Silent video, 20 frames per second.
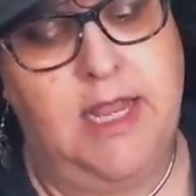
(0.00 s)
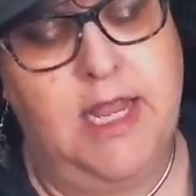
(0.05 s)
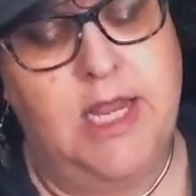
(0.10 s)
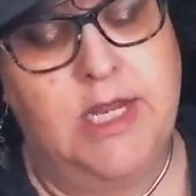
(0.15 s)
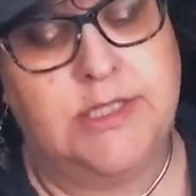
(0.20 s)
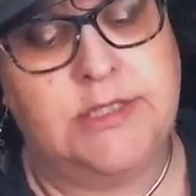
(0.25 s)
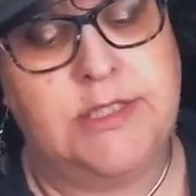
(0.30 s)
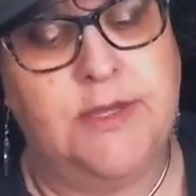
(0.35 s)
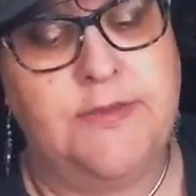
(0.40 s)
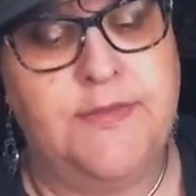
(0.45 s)

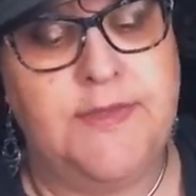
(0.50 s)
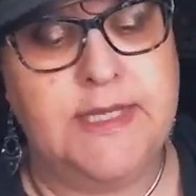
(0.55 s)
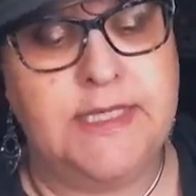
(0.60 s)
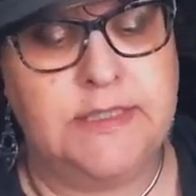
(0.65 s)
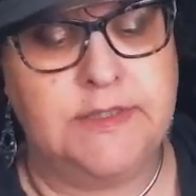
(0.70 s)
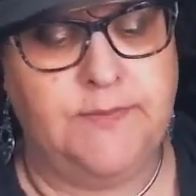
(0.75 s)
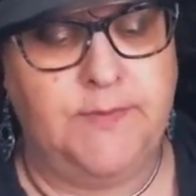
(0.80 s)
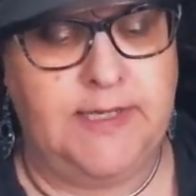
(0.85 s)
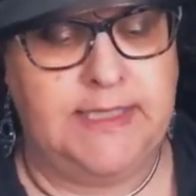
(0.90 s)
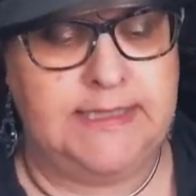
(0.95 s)
So
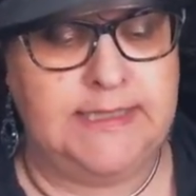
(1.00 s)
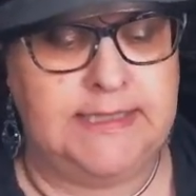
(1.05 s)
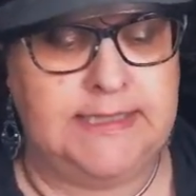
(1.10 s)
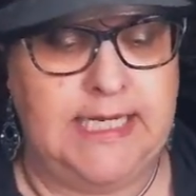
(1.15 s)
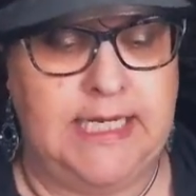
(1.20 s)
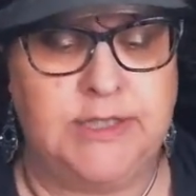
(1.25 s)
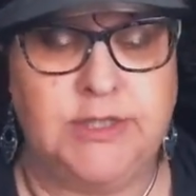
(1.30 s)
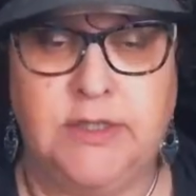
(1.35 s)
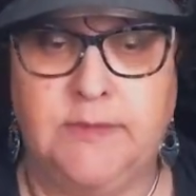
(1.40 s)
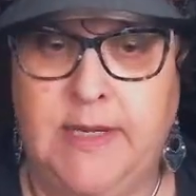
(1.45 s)
this one
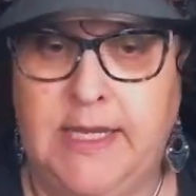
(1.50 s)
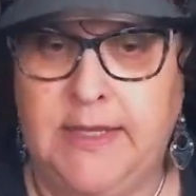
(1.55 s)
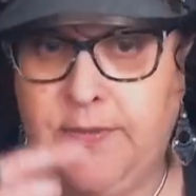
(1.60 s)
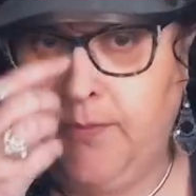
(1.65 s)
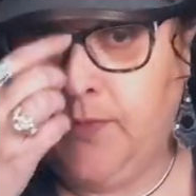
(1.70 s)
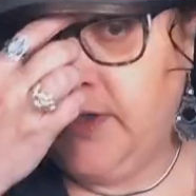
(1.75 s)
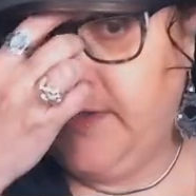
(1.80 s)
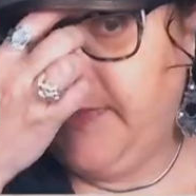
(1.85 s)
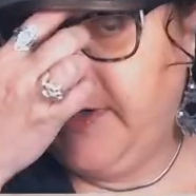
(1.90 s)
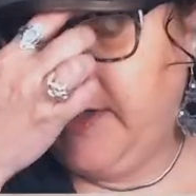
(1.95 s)
says you make the
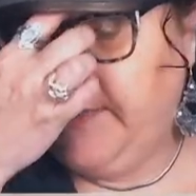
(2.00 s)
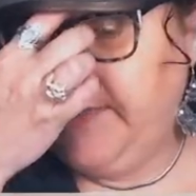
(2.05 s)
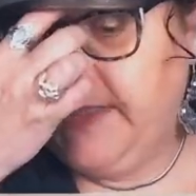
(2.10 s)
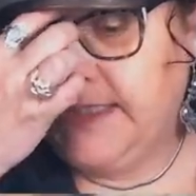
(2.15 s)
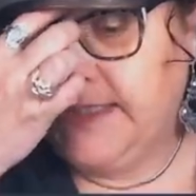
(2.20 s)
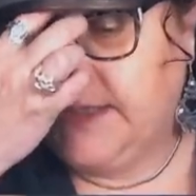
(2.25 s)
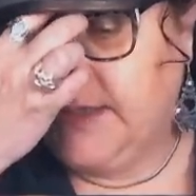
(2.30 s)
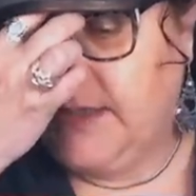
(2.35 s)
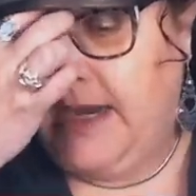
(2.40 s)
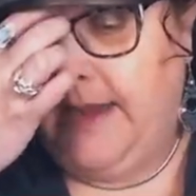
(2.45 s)
world a better
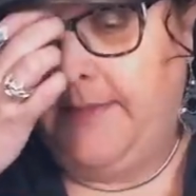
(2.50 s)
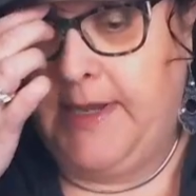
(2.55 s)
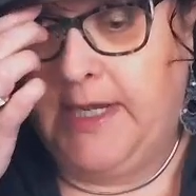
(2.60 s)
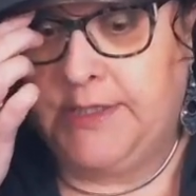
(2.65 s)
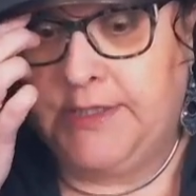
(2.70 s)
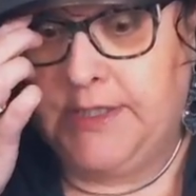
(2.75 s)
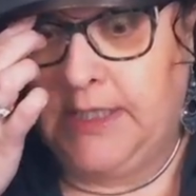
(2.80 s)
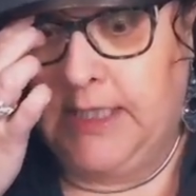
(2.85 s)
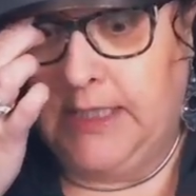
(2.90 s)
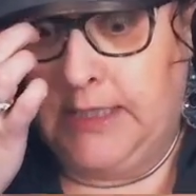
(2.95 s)
place, so I'm
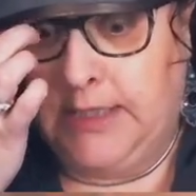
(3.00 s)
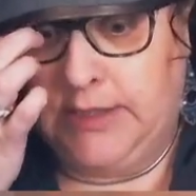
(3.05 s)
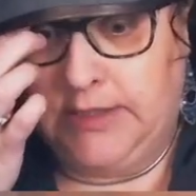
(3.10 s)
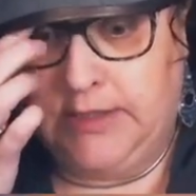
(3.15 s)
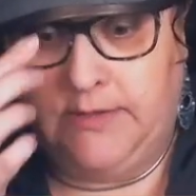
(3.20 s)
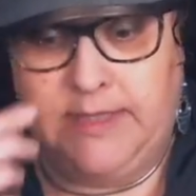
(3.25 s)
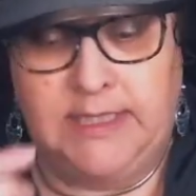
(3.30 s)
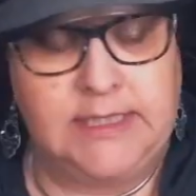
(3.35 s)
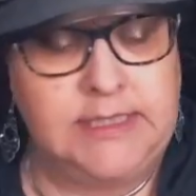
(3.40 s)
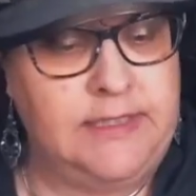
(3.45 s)
actually going to
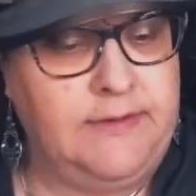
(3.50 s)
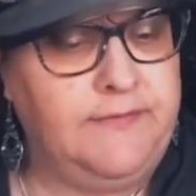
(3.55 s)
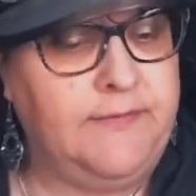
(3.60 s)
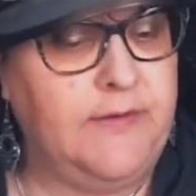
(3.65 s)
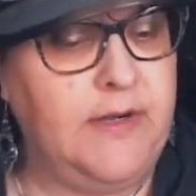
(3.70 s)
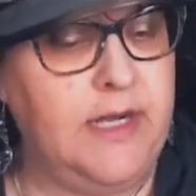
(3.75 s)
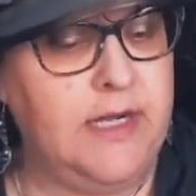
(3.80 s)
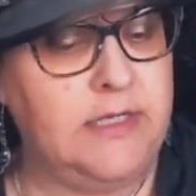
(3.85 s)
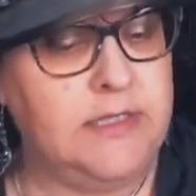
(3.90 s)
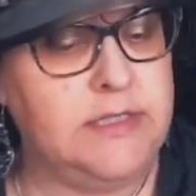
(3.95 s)
do a
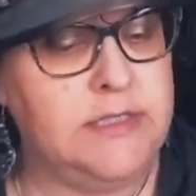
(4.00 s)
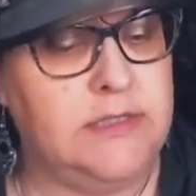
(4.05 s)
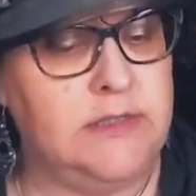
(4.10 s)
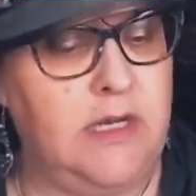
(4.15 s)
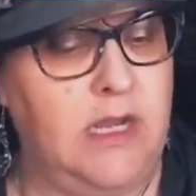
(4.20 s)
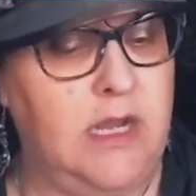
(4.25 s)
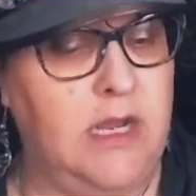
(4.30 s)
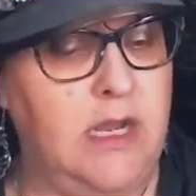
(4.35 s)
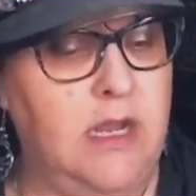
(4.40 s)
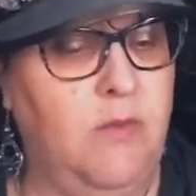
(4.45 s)
different
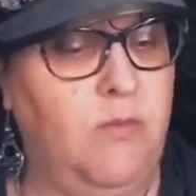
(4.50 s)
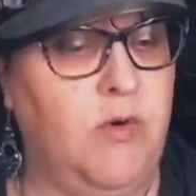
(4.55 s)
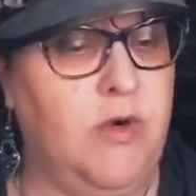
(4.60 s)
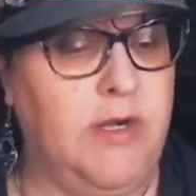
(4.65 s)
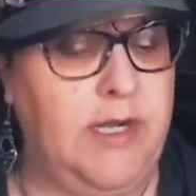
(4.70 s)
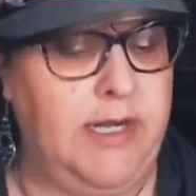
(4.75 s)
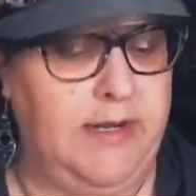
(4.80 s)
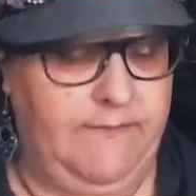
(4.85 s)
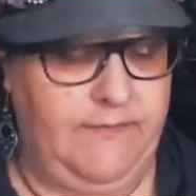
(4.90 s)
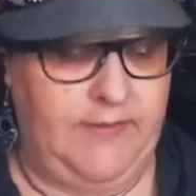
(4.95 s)

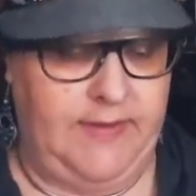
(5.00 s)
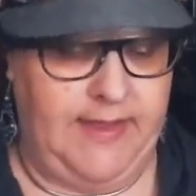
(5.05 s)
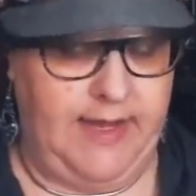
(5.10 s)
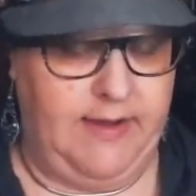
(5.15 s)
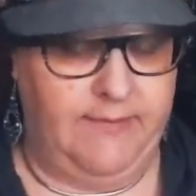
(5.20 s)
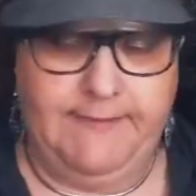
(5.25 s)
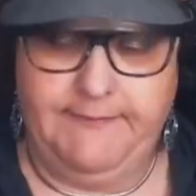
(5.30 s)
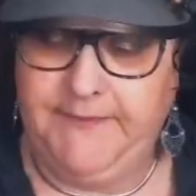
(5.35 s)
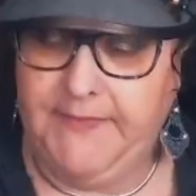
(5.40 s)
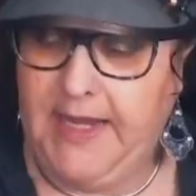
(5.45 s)
wording for that
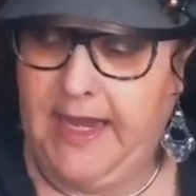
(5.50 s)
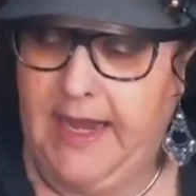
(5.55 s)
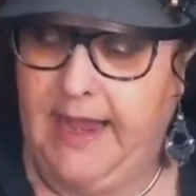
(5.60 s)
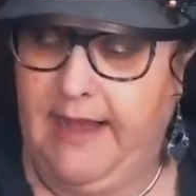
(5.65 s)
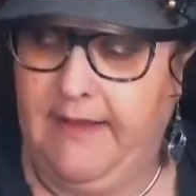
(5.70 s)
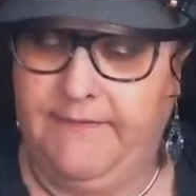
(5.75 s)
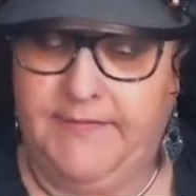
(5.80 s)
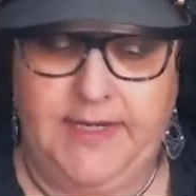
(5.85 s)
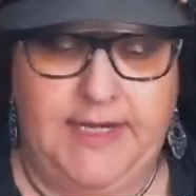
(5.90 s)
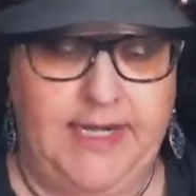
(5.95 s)
one. I
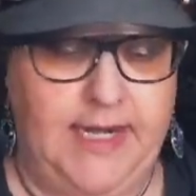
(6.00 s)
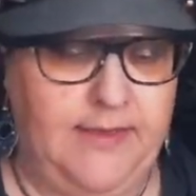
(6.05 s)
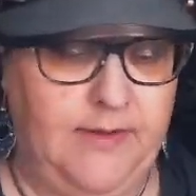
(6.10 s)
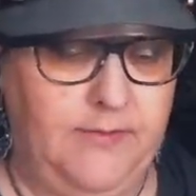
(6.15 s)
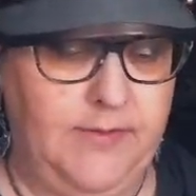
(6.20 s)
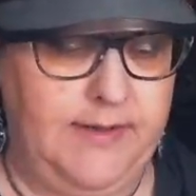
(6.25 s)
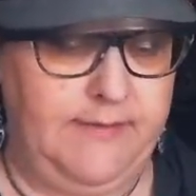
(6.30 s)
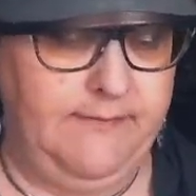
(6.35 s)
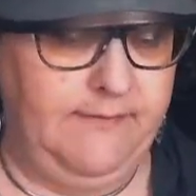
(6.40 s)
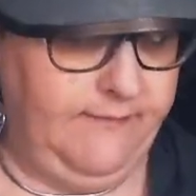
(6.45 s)
have another
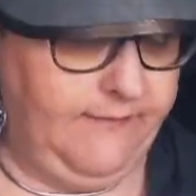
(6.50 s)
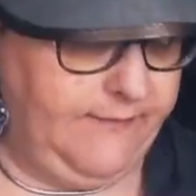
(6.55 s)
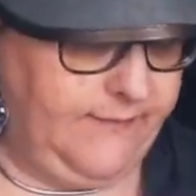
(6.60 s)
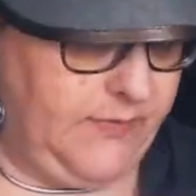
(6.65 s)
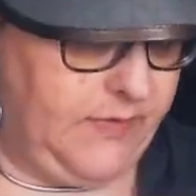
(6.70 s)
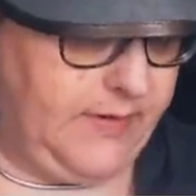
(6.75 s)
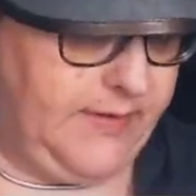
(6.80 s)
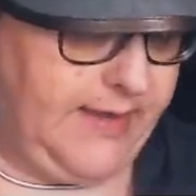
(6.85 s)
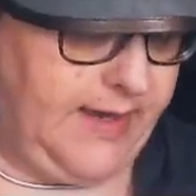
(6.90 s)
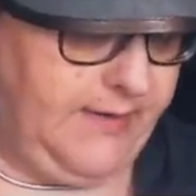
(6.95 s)
one
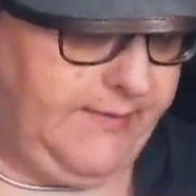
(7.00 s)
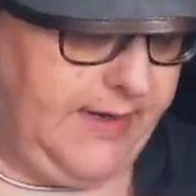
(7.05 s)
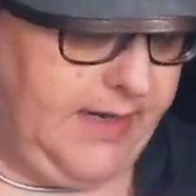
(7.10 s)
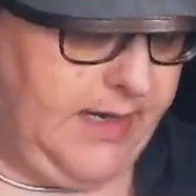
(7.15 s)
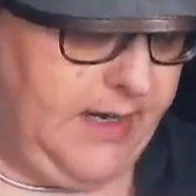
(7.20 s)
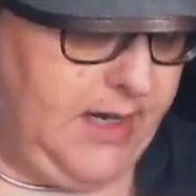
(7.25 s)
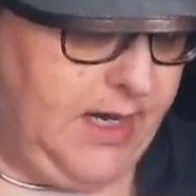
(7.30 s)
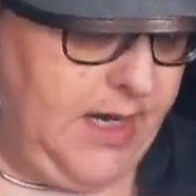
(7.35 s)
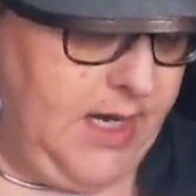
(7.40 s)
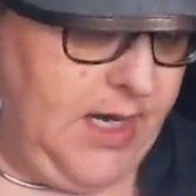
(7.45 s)
for that one.
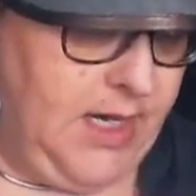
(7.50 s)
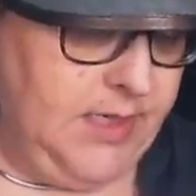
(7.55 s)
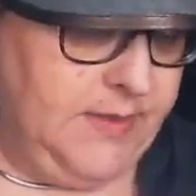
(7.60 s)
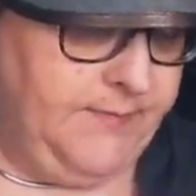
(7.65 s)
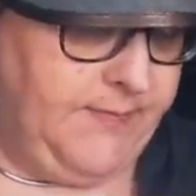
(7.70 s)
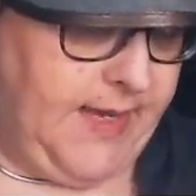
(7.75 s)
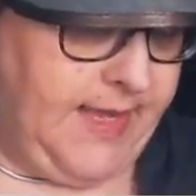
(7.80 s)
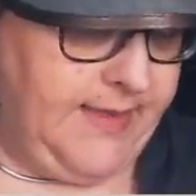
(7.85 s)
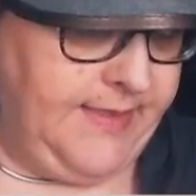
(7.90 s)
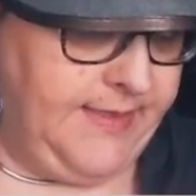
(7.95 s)

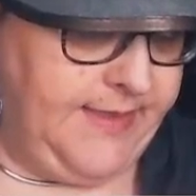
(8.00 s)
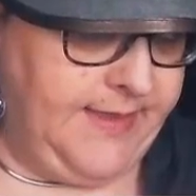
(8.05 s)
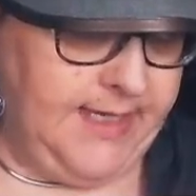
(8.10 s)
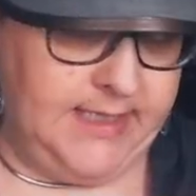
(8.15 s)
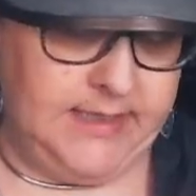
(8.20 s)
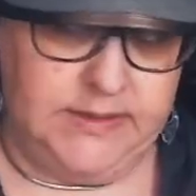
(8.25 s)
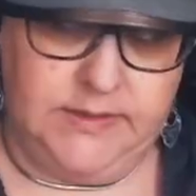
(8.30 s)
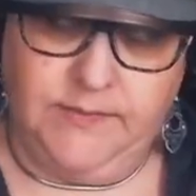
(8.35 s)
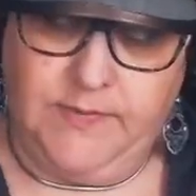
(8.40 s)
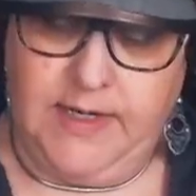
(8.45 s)
But
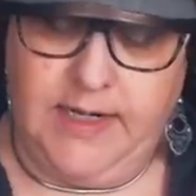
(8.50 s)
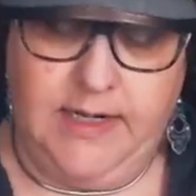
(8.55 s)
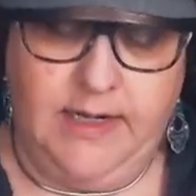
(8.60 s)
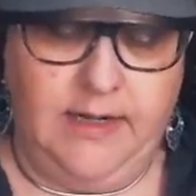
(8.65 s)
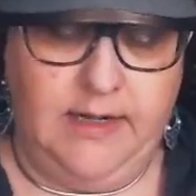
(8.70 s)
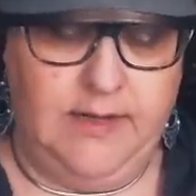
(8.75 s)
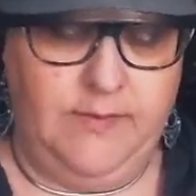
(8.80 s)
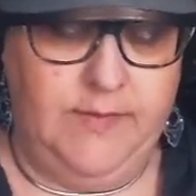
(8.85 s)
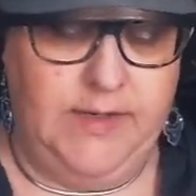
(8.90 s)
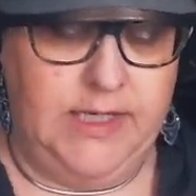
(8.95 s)
this
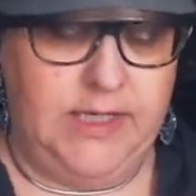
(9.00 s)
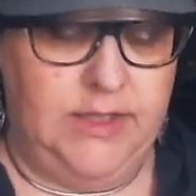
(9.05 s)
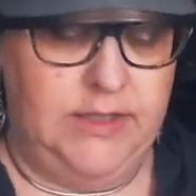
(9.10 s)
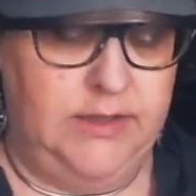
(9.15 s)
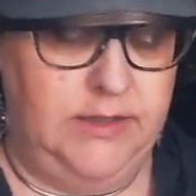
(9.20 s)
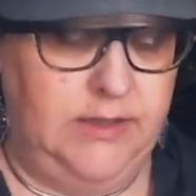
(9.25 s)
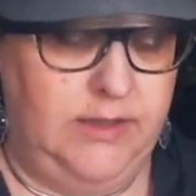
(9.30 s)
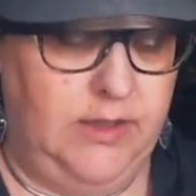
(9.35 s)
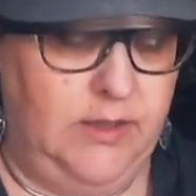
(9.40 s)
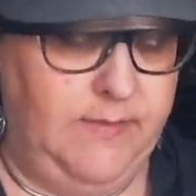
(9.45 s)
one, we can
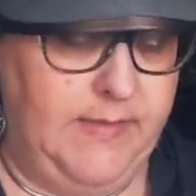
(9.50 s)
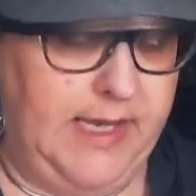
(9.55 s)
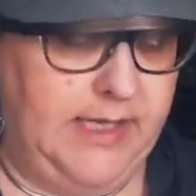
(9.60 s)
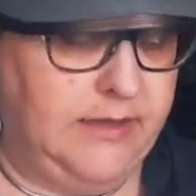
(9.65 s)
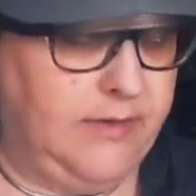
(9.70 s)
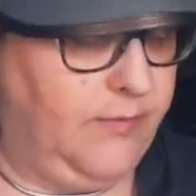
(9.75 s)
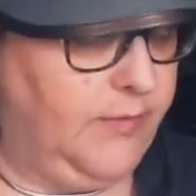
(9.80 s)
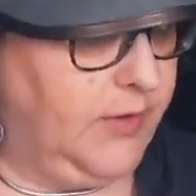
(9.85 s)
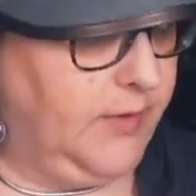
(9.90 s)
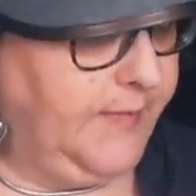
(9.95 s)
do the you make
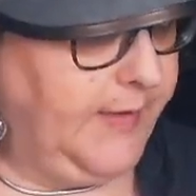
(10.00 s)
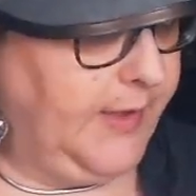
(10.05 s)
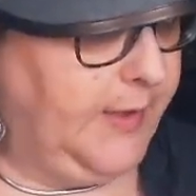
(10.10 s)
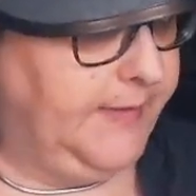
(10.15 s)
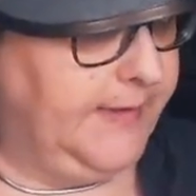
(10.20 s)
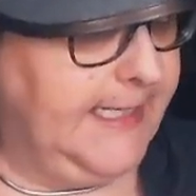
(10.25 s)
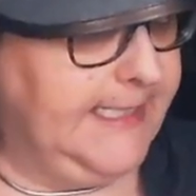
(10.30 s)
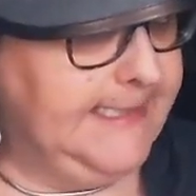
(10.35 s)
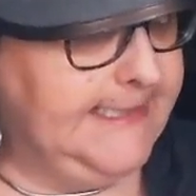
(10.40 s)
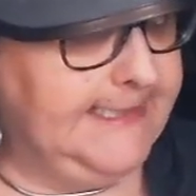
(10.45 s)
the world a better
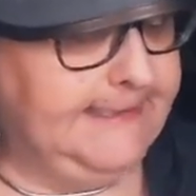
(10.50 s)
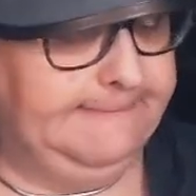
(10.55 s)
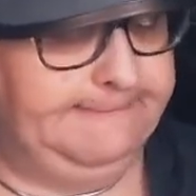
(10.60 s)
place